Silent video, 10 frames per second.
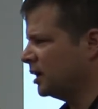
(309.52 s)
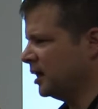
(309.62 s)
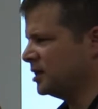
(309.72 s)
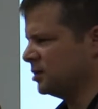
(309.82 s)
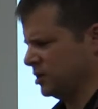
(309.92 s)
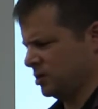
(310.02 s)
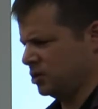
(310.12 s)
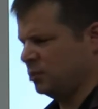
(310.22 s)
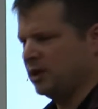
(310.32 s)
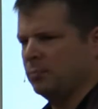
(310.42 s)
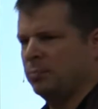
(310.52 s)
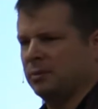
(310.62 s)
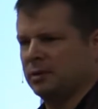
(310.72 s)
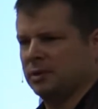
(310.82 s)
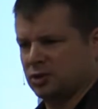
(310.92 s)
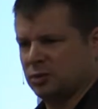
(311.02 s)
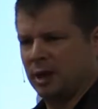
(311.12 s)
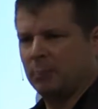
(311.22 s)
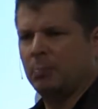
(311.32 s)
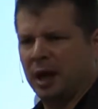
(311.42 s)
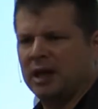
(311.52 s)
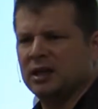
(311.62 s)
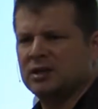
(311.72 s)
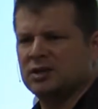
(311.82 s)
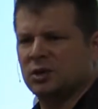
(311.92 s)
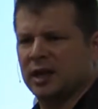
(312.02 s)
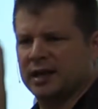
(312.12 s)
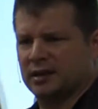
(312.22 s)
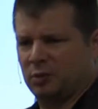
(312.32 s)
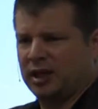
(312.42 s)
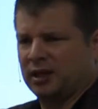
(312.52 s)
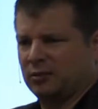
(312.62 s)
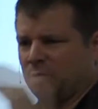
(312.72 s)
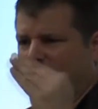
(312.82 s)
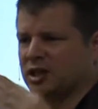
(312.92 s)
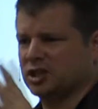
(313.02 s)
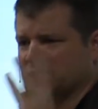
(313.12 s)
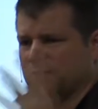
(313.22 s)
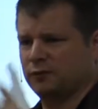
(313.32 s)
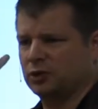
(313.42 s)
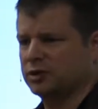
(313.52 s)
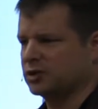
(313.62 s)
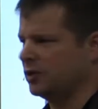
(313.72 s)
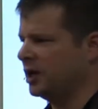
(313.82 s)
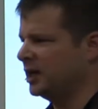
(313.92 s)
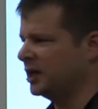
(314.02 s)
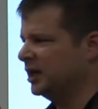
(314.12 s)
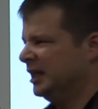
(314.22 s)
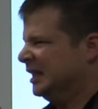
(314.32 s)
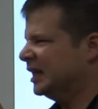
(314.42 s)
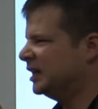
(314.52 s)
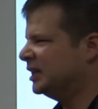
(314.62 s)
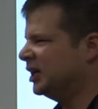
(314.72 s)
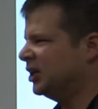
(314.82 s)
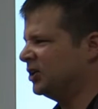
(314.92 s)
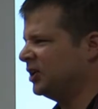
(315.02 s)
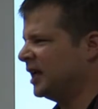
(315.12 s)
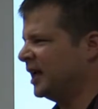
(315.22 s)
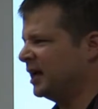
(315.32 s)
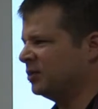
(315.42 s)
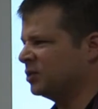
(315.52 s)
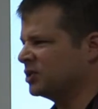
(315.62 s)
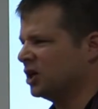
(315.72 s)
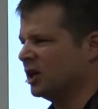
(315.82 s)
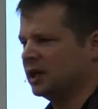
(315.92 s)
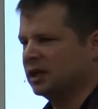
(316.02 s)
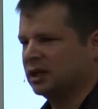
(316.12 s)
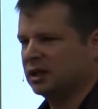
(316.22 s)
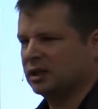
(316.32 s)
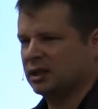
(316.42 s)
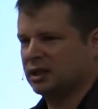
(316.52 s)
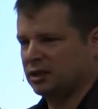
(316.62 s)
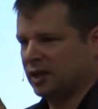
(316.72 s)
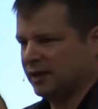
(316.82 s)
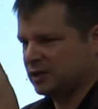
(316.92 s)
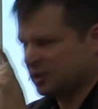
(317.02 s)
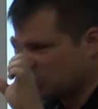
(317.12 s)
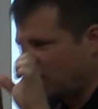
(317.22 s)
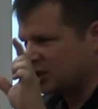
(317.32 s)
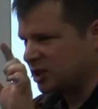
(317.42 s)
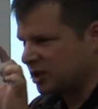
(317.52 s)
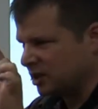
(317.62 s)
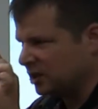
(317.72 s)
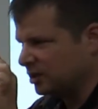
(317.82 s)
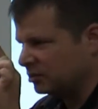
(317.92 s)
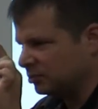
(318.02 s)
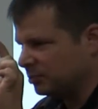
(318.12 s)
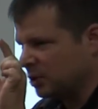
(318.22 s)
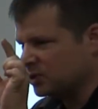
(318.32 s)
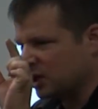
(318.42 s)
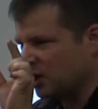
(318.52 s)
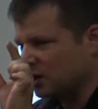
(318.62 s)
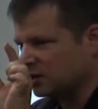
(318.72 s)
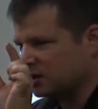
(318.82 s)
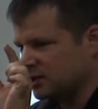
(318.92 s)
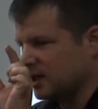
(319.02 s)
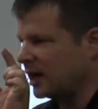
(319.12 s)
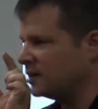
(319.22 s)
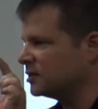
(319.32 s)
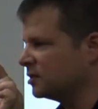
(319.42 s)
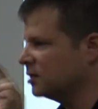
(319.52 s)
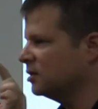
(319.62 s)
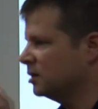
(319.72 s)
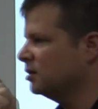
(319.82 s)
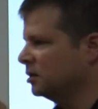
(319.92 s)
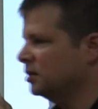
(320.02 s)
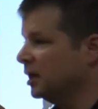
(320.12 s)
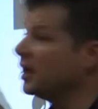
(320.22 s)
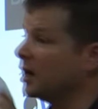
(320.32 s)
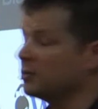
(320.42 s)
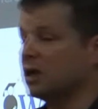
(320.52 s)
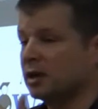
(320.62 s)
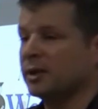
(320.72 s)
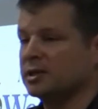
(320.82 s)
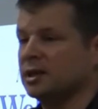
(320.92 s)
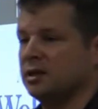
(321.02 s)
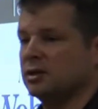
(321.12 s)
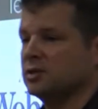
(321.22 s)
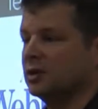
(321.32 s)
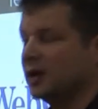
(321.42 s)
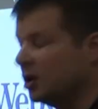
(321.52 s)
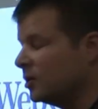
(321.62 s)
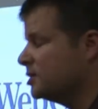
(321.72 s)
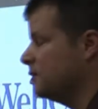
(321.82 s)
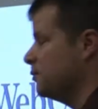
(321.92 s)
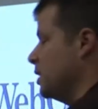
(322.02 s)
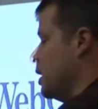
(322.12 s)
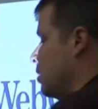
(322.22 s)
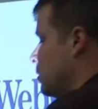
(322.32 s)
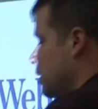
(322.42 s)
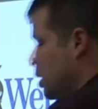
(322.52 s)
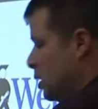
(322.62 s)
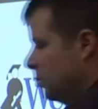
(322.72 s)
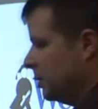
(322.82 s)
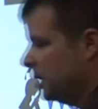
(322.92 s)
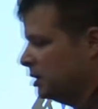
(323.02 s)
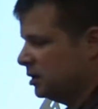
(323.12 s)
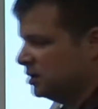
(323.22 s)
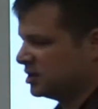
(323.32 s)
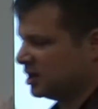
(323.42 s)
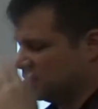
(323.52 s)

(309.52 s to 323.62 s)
there should be a button so that we can watch it full screen. And no, you can't. We're sorry. You have to just watch it in the little postcard size. And again, I'm talking about 10 years ago. I know it's different now, but it's